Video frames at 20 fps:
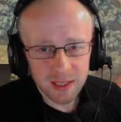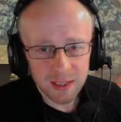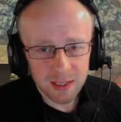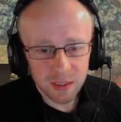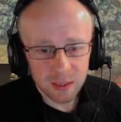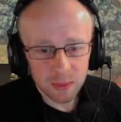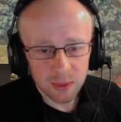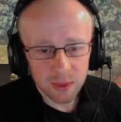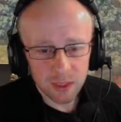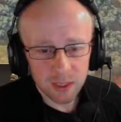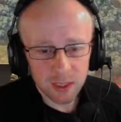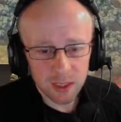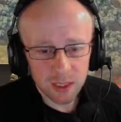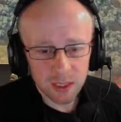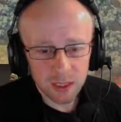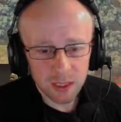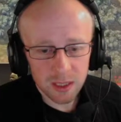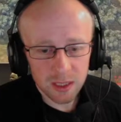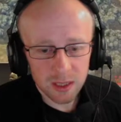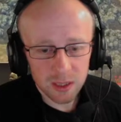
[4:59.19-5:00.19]
so we're going
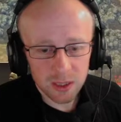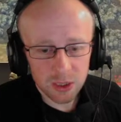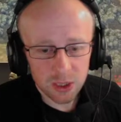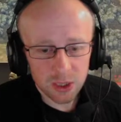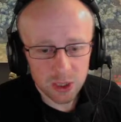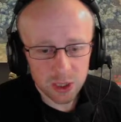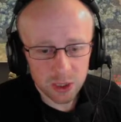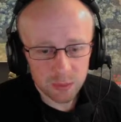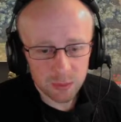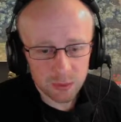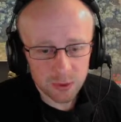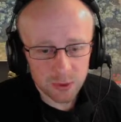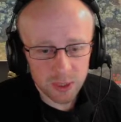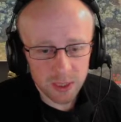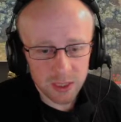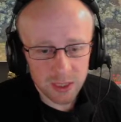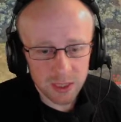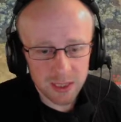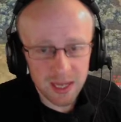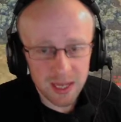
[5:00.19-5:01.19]
to jump straight
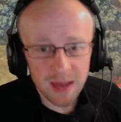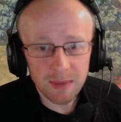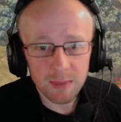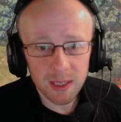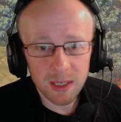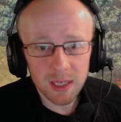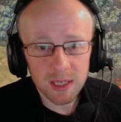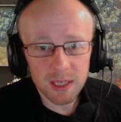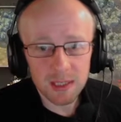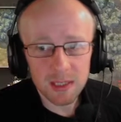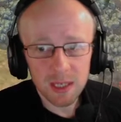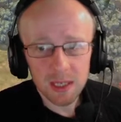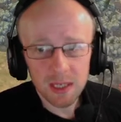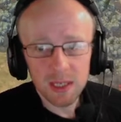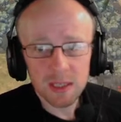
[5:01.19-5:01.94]
into 10 minutes.